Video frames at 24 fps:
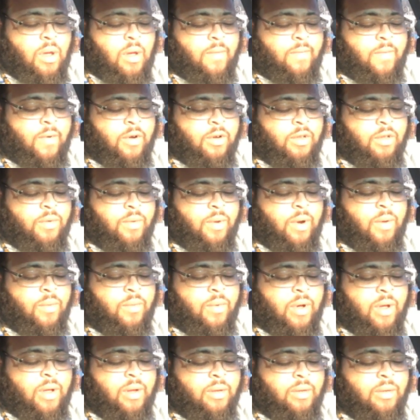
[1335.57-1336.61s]
Verse
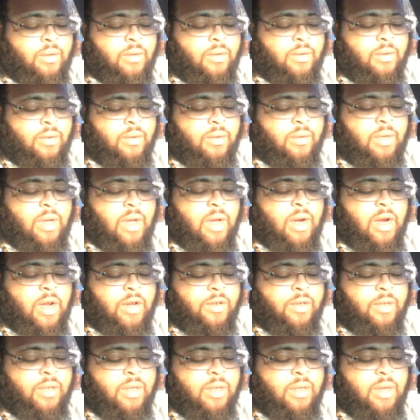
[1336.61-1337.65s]
21, 2nd
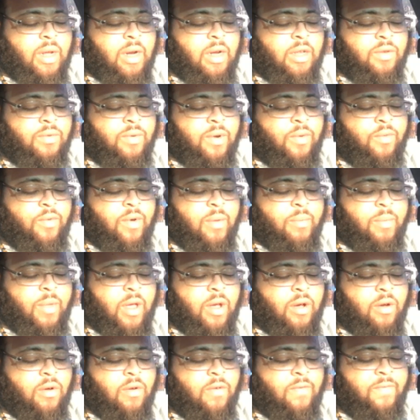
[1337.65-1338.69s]
Ezra 16-21,
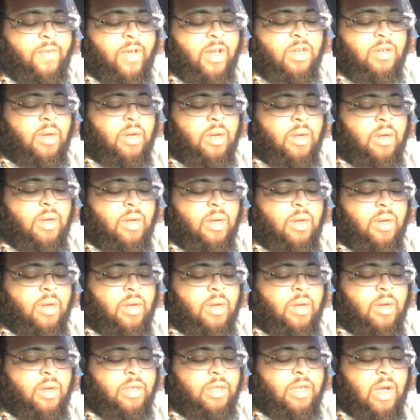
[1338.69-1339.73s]
behold, victuals
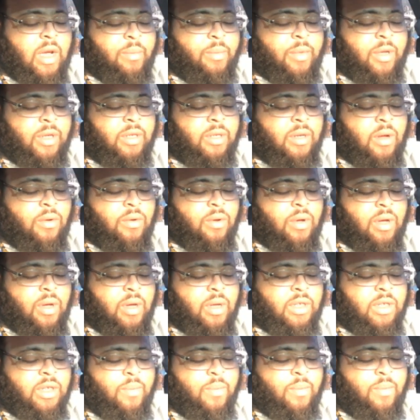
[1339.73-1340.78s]
shall be so
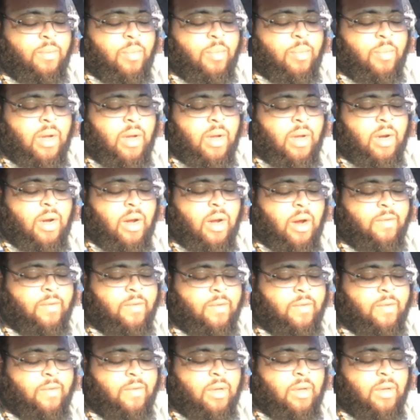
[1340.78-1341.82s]
good cheap upon the
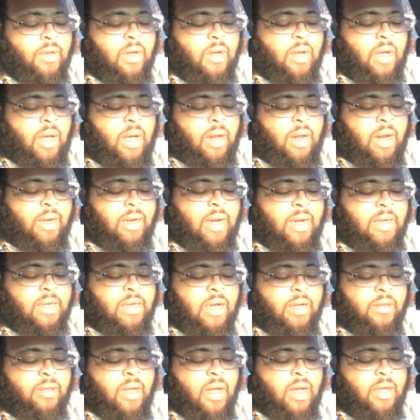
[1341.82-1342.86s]
earth that they
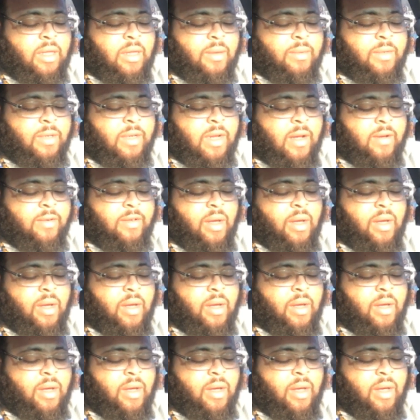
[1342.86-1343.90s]
shall think themselves to
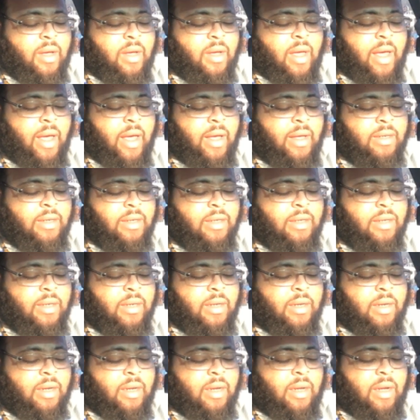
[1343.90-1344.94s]
be in good case,
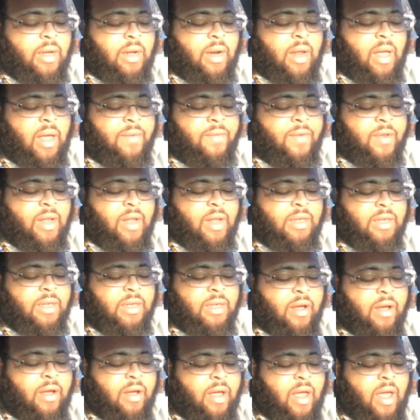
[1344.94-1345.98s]
and even then
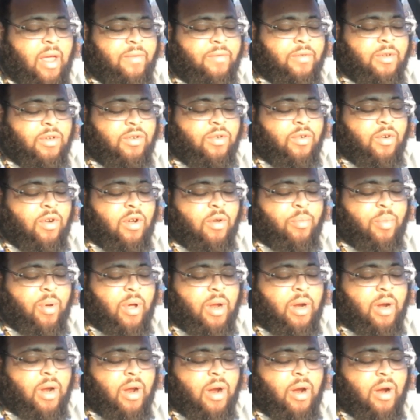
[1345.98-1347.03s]
shall evils grow
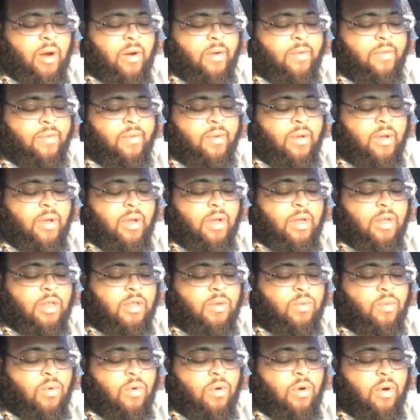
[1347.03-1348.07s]
upon the earth,
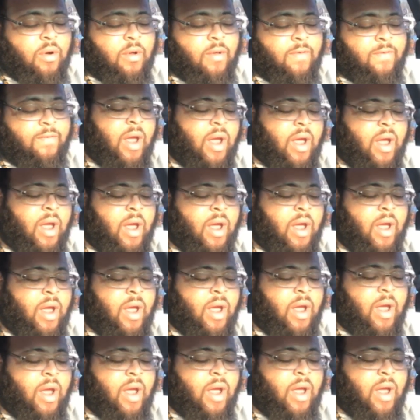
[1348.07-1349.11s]
sword, famine,
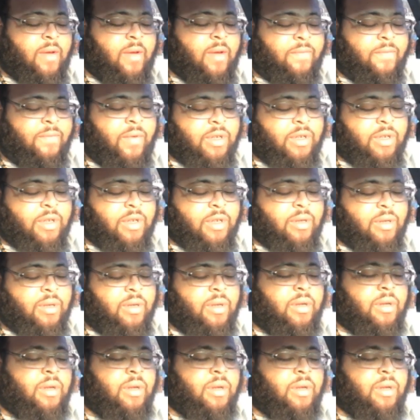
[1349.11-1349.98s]
and great confusion.